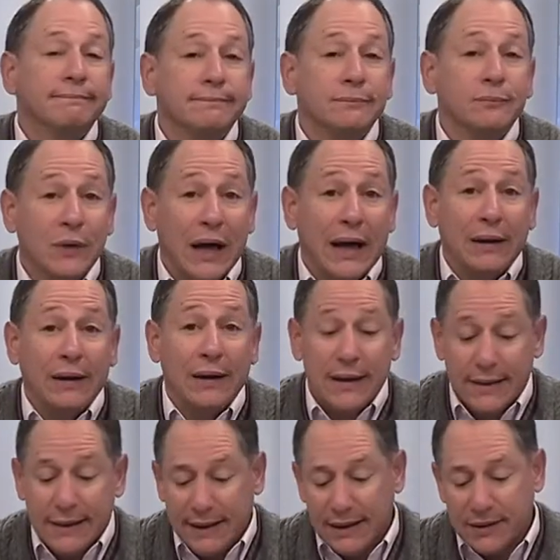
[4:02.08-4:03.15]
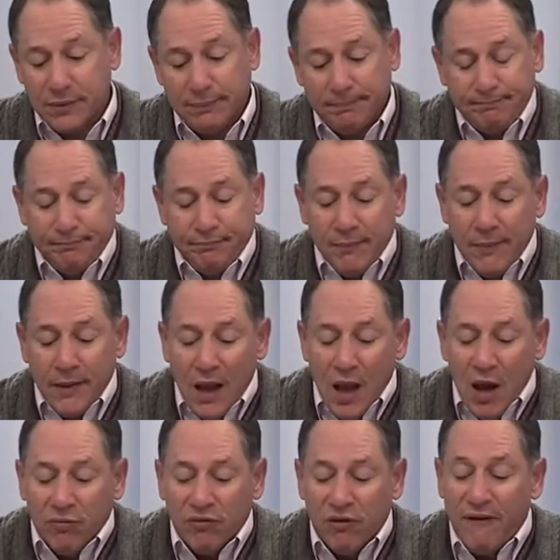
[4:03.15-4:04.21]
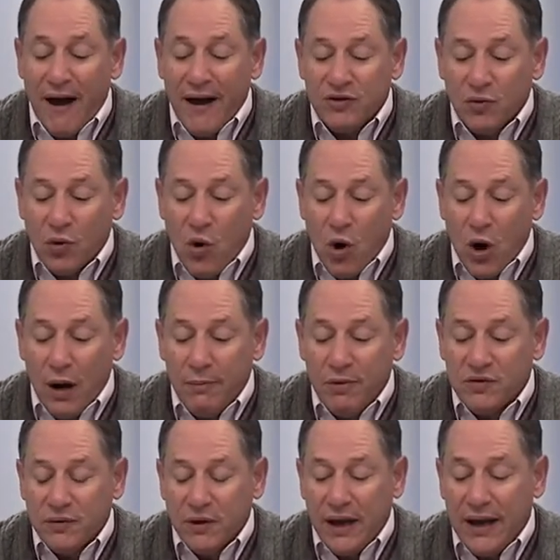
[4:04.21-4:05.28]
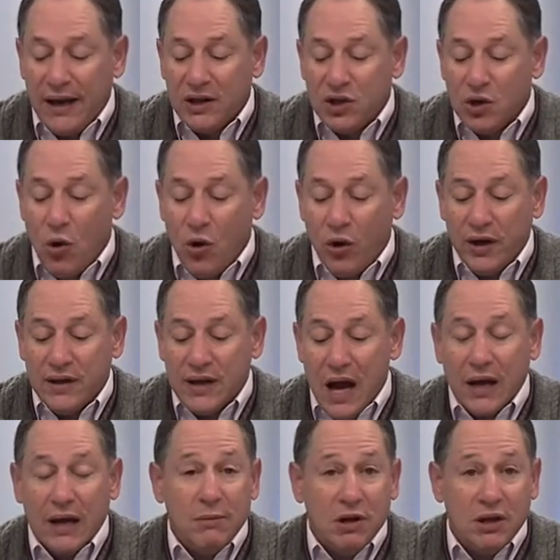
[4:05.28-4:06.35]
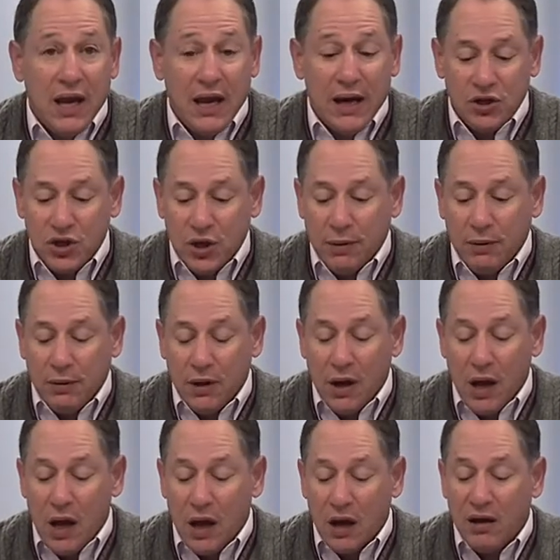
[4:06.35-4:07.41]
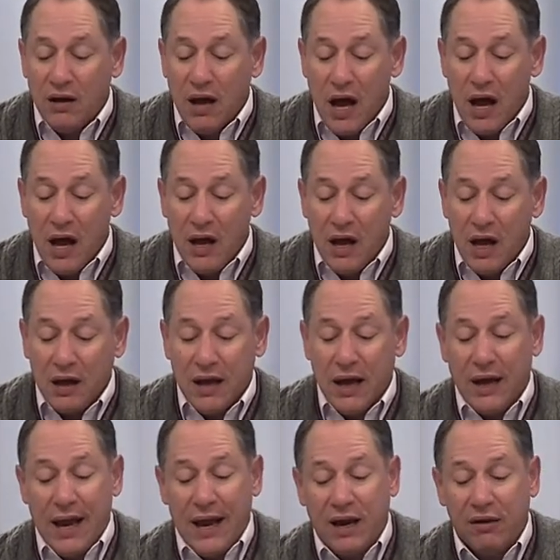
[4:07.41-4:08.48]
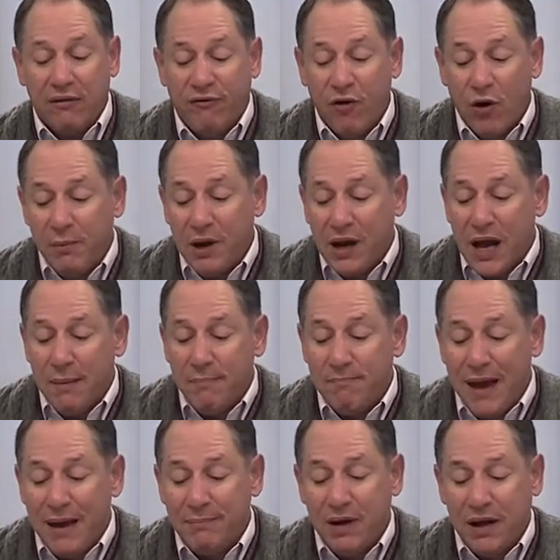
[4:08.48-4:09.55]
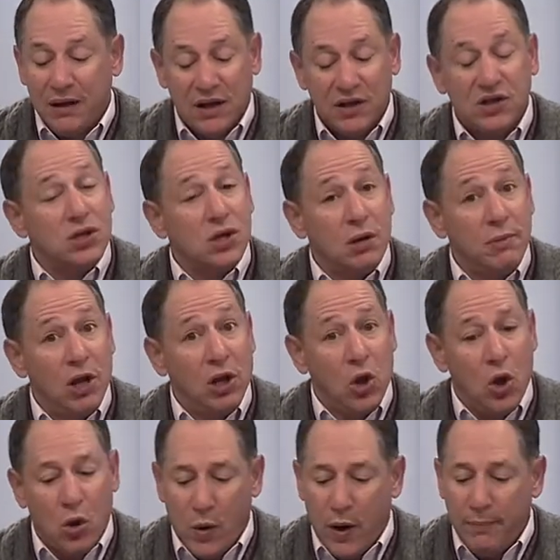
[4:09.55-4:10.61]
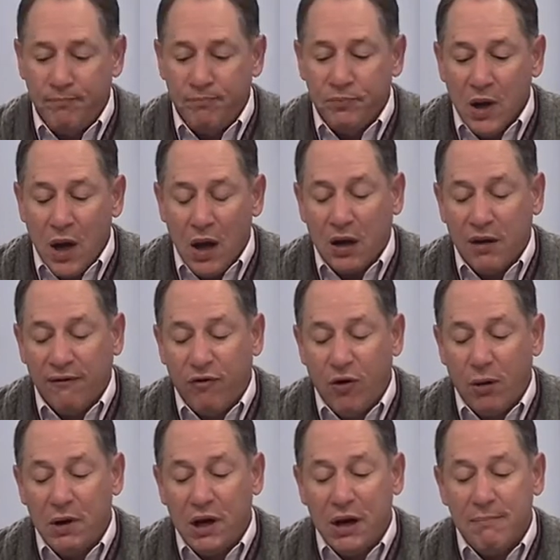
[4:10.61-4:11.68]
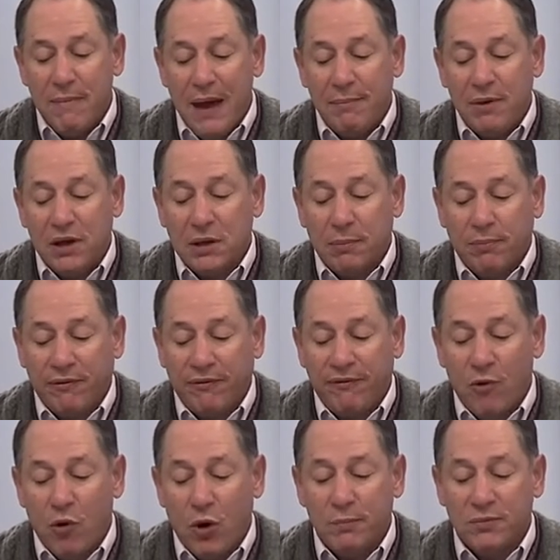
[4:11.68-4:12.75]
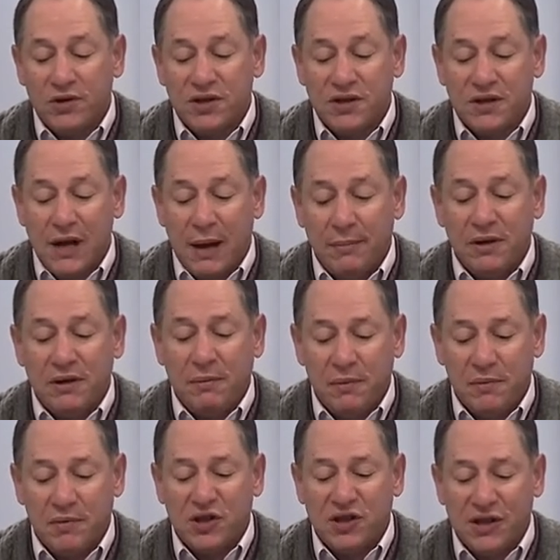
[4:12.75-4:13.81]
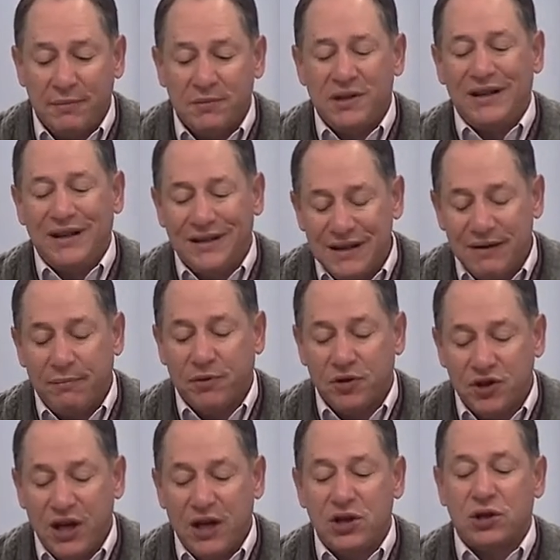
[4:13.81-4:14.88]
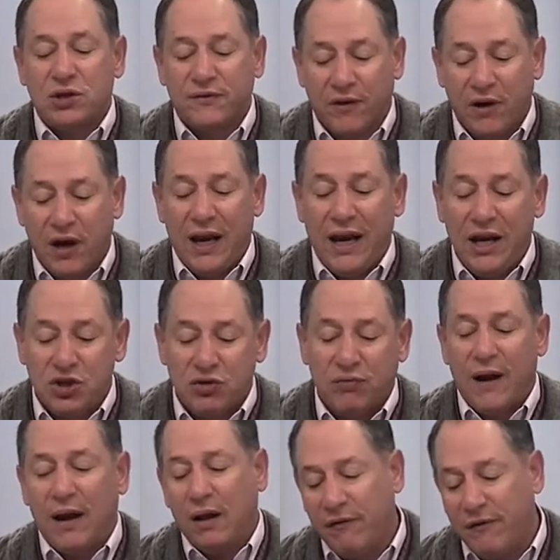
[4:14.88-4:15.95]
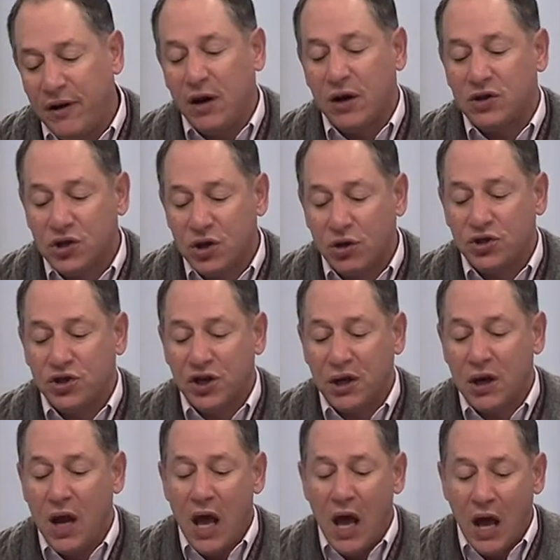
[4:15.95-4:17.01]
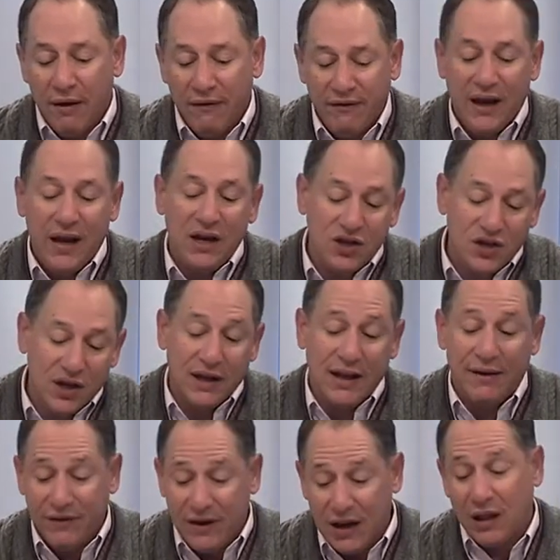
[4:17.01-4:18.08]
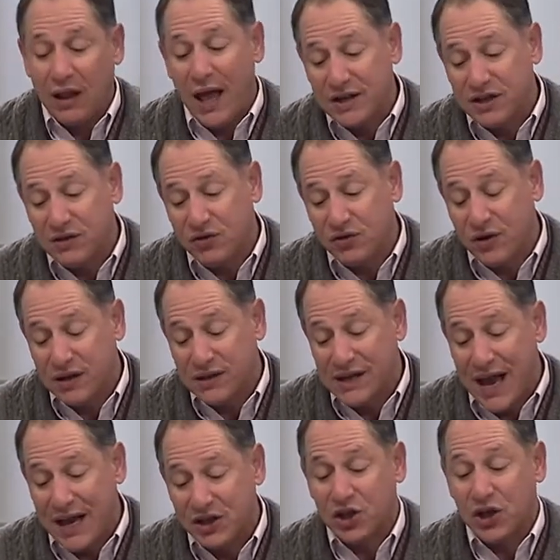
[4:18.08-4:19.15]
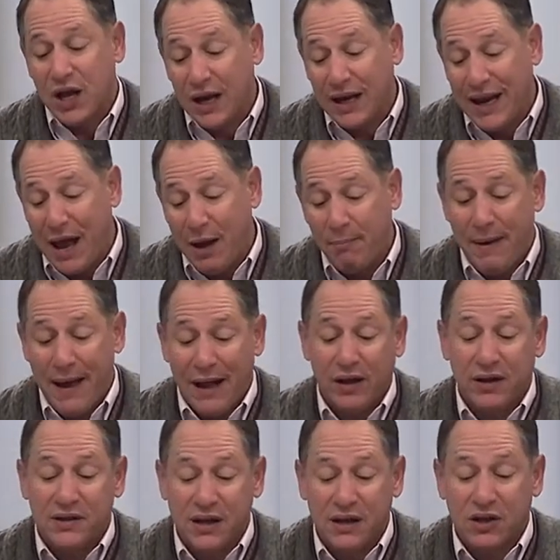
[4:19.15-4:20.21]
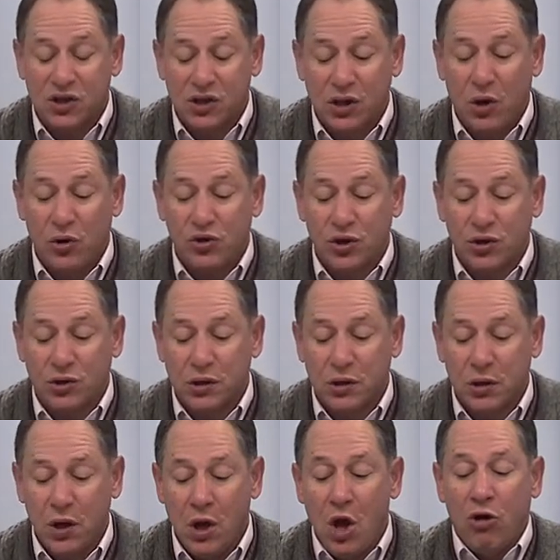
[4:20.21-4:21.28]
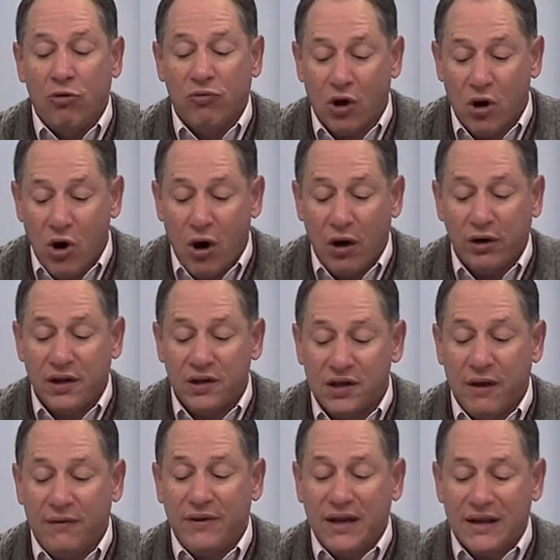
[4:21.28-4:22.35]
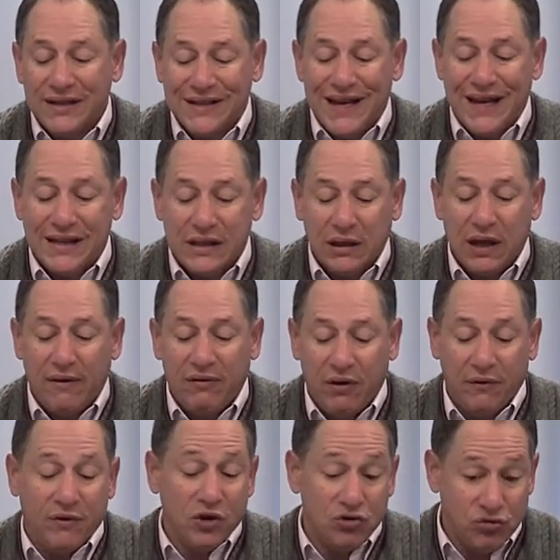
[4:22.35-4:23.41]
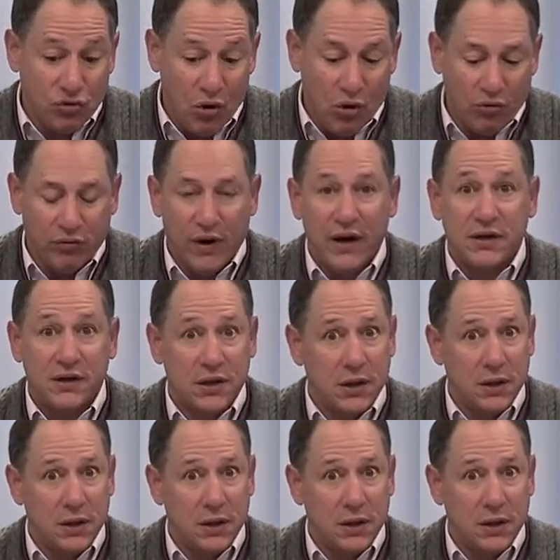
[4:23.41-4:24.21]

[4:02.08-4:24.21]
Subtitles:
We got to look into this one. Revised requirements relating to audit documentation. A conforming amendment, this is going to be a long one, a conforming amendment to perform substantive procedures for each relevant assertion of each significant class of transaction, account balance, and disclosures, regardless of the assessed level of control risk,